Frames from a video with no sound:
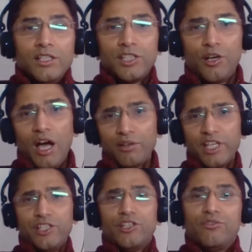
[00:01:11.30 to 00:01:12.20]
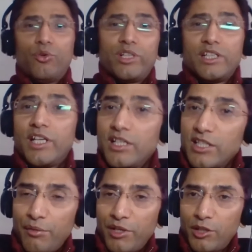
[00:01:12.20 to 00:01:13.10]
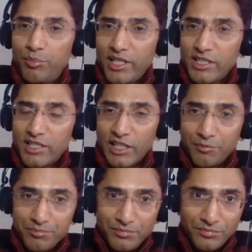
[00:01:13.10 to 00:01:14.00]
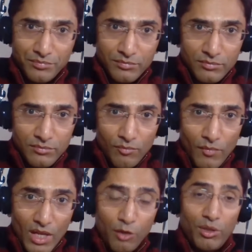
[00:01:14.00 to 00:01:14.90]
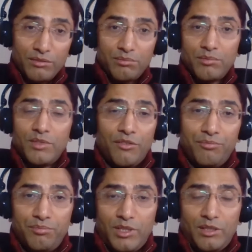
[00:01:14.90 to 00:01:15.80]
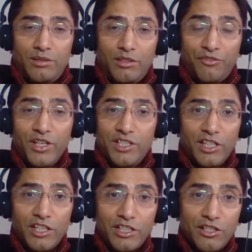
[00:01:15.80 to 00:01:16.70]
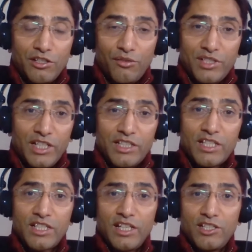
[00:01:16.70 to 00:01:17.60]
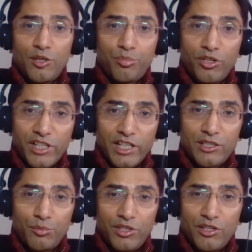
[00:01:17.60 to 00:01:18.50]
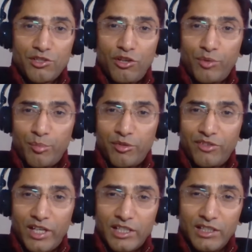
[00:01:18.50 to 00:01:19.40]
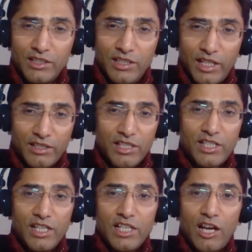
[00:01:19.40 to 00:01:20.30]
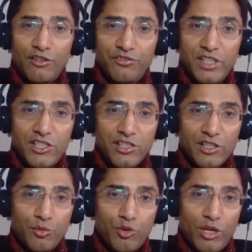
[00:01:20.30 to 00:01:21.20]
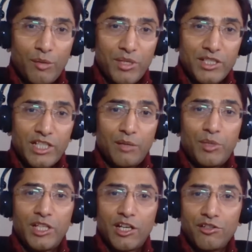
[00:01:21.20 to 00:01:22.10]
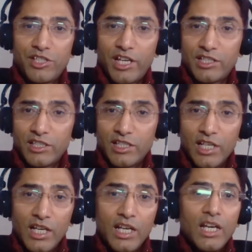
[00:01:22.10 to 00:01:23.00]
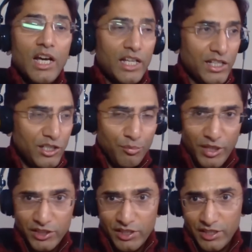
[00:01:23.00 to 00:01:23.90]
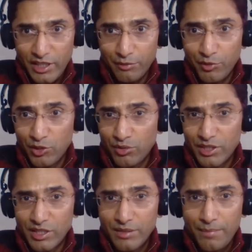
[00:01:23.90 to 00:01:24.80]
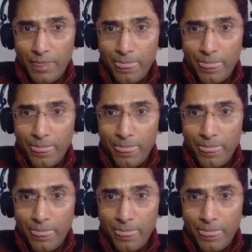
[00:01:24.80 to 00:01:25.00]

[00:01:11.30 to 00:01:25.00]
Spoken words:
So how can you avoid unnecessary complexity? Well, the first thing you need to do is obviously discuss your project with your software provider and discuss how features and requirements can be negotiated against your budget and resources.